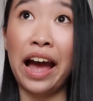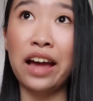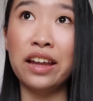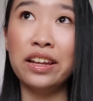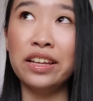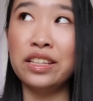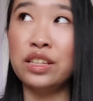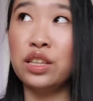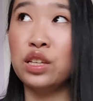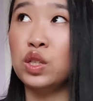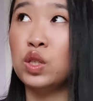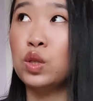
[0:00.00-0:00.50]
it
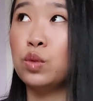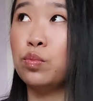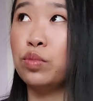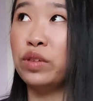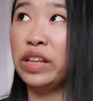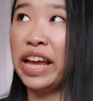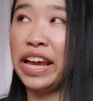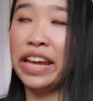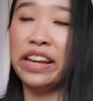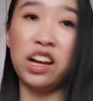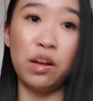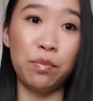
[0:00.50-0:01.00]

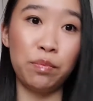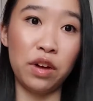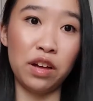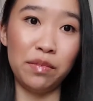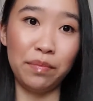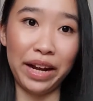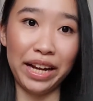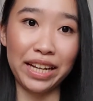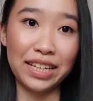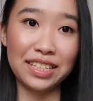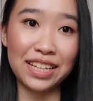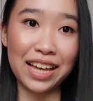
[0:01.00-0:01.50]
displayed up on
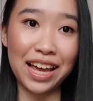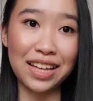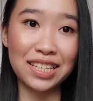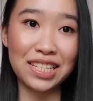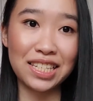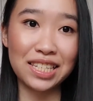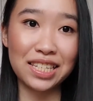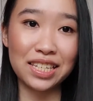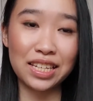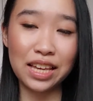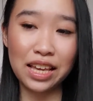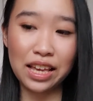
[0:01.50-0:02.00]
my desk.